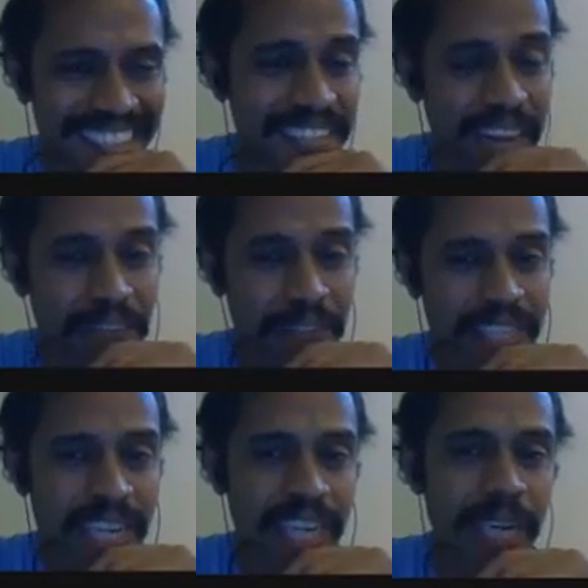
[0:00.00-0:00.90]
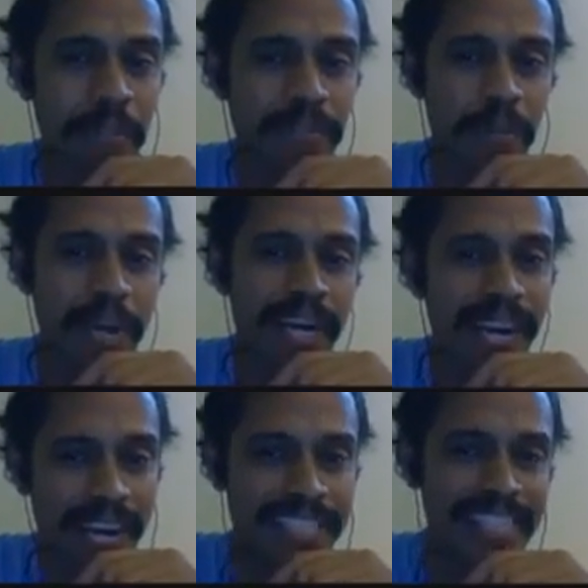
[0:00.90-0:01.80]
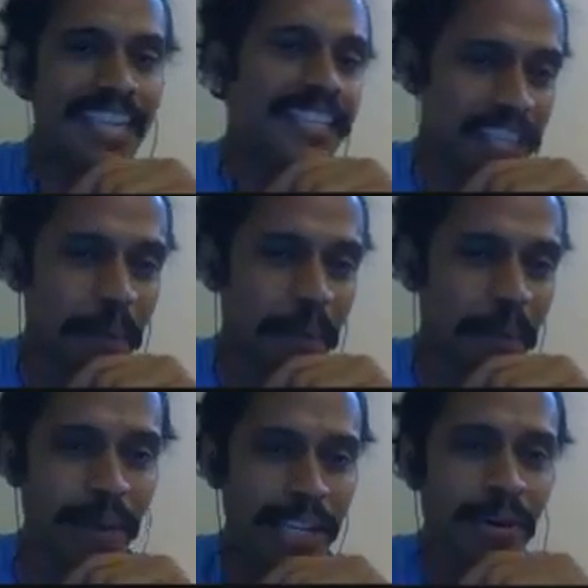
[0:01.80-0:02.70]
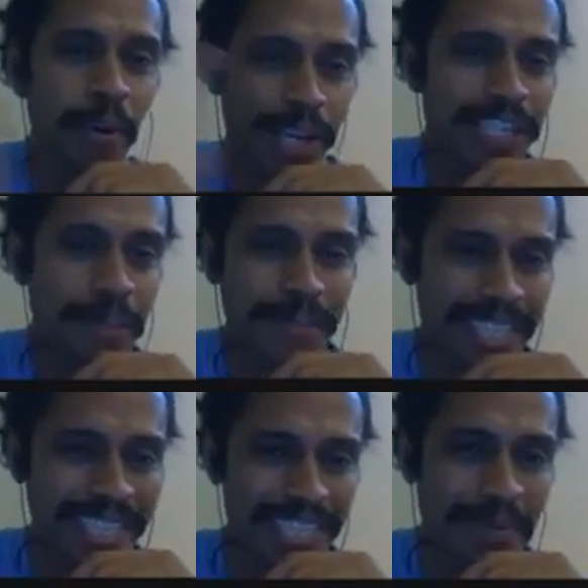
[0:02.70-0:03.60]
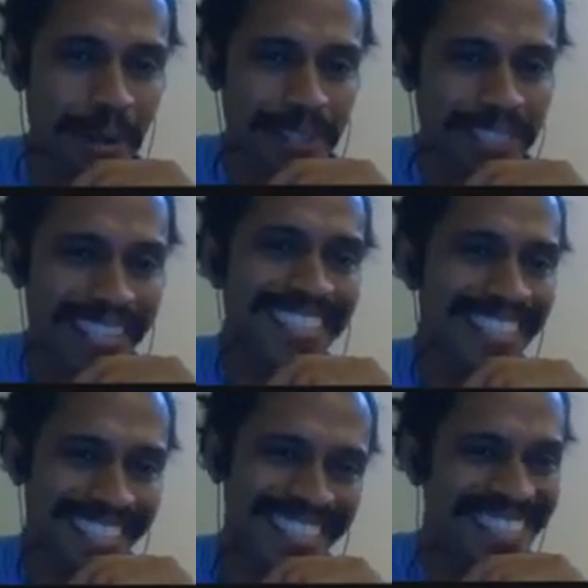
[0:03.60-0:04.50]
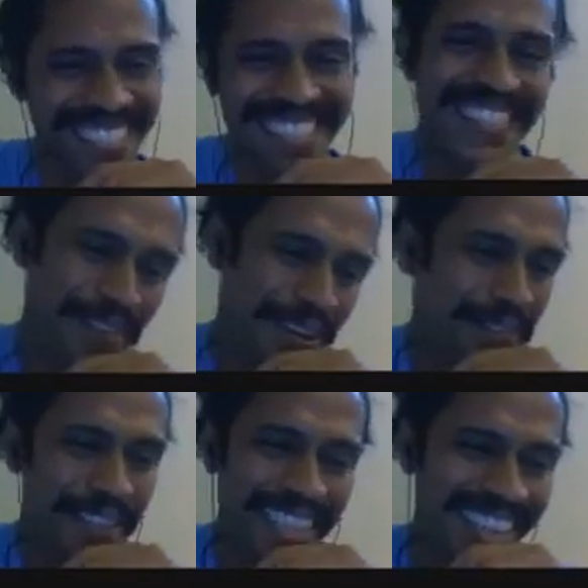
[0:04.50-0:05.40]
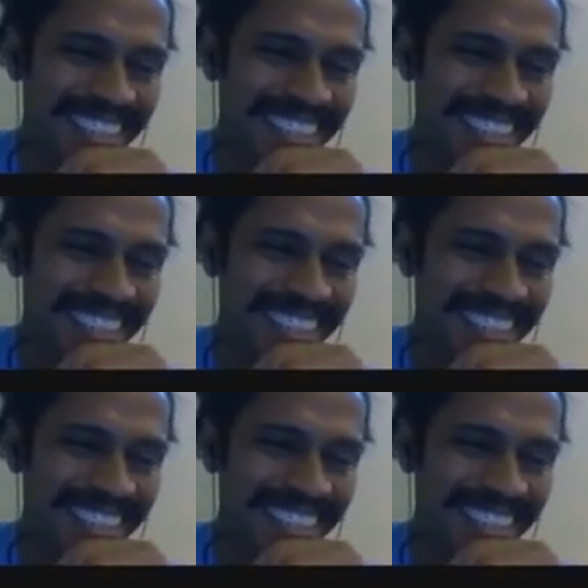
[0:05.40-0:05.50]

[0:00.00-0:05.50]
That way, the cream of the bloodline are still in Germany. Only the ownership changes. Always in Germany. Always in Germany.